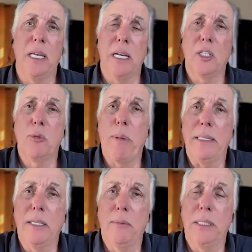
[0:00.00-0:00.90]
really
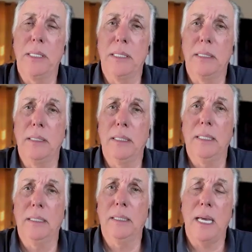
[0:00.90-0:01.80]
unexpected, but still
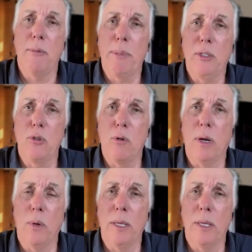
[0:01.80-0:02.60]
kind of a big story.